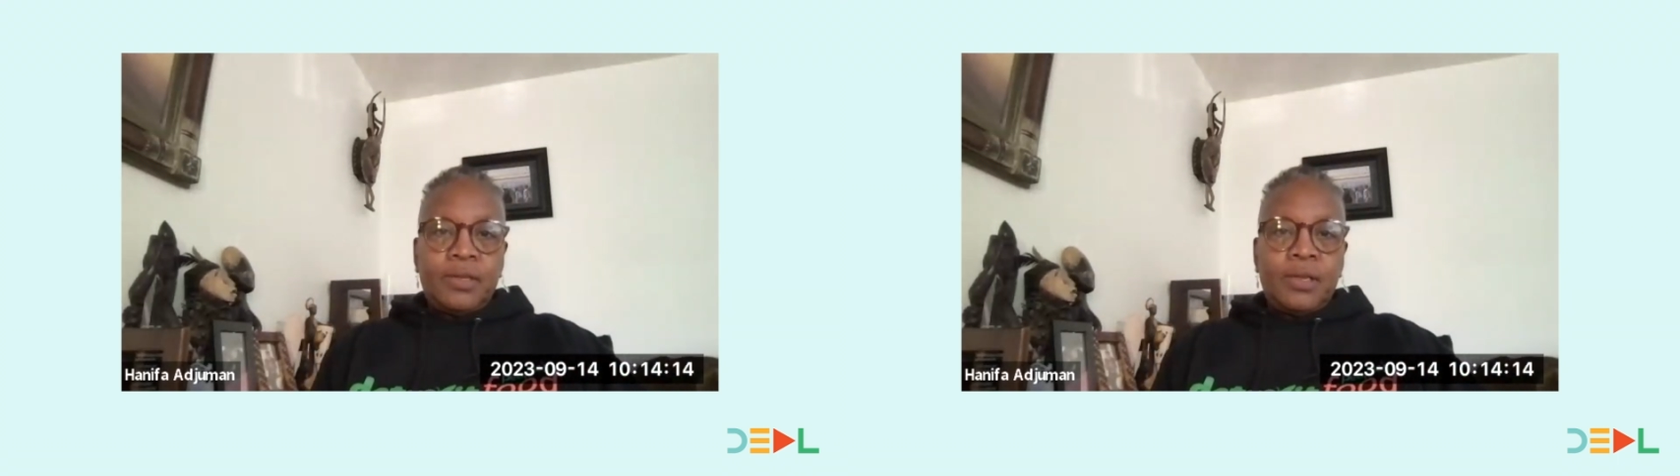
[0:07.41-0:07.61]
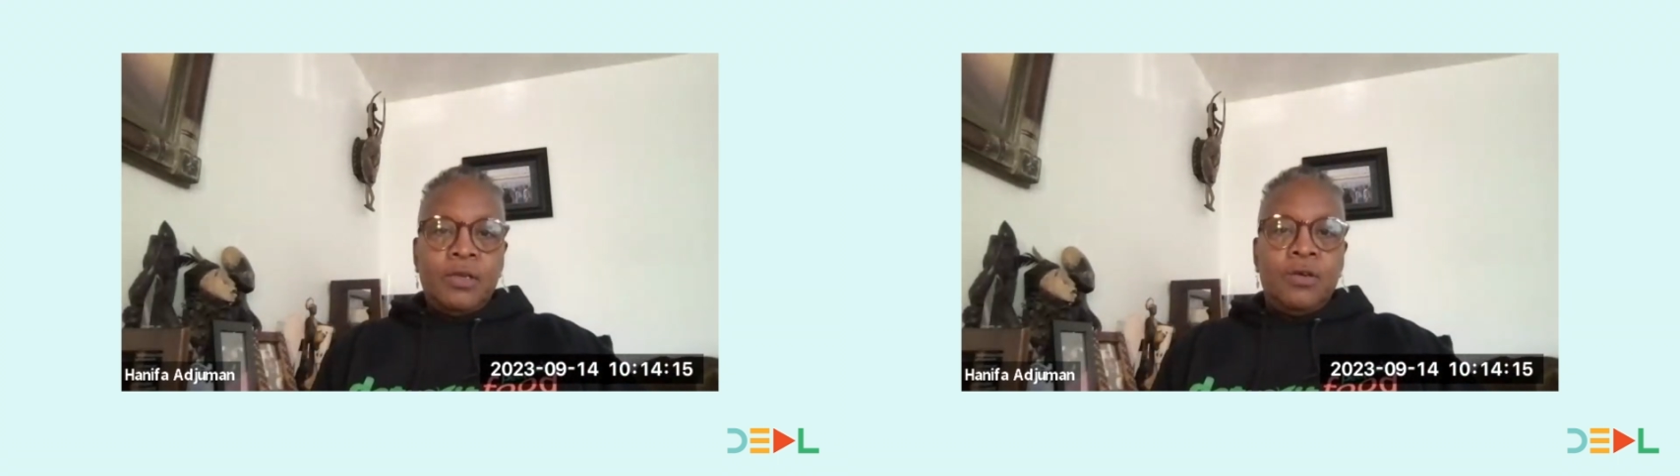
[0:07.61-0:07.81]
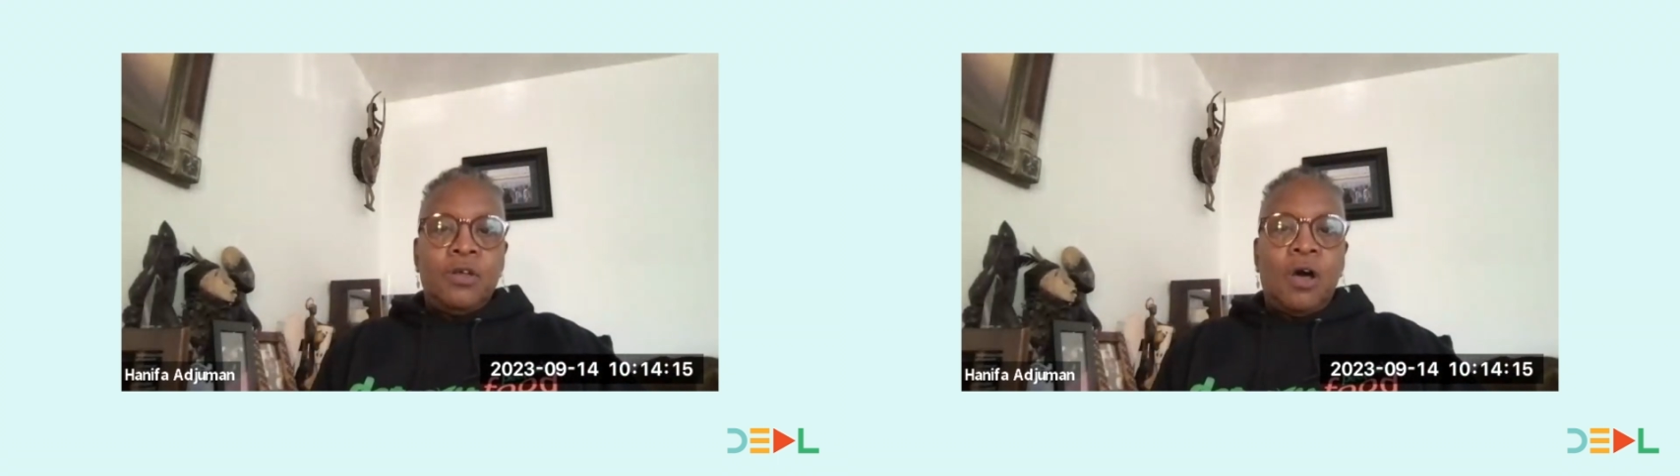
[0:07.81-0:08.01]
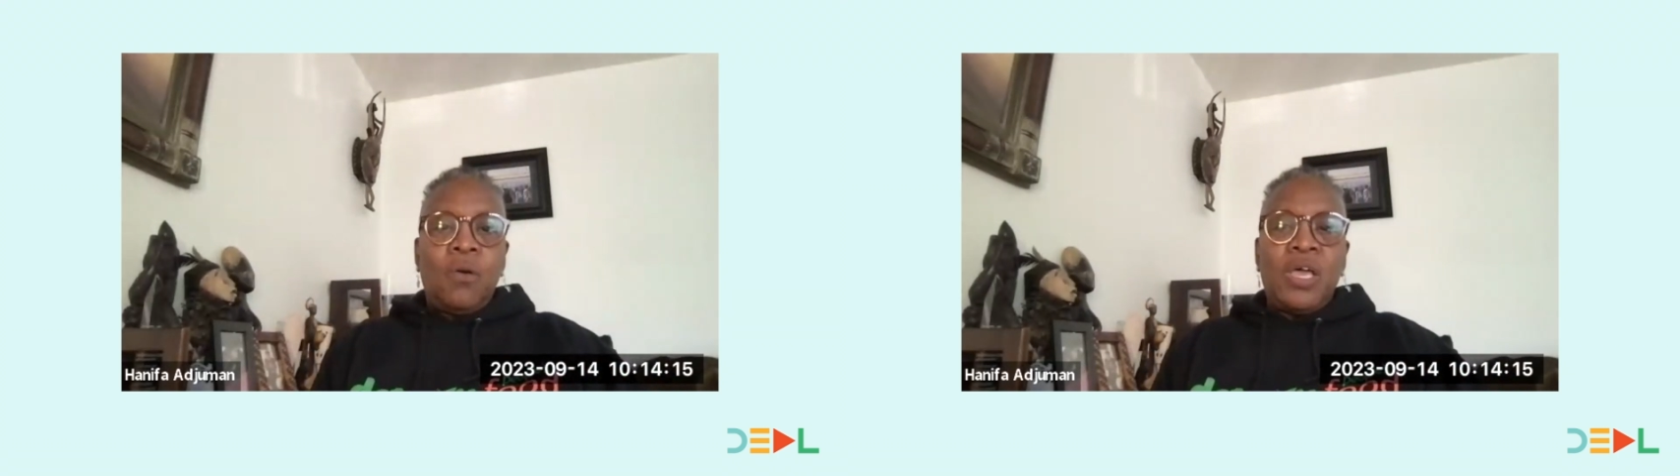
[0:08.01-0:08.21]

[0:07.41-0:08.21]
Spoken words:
you know,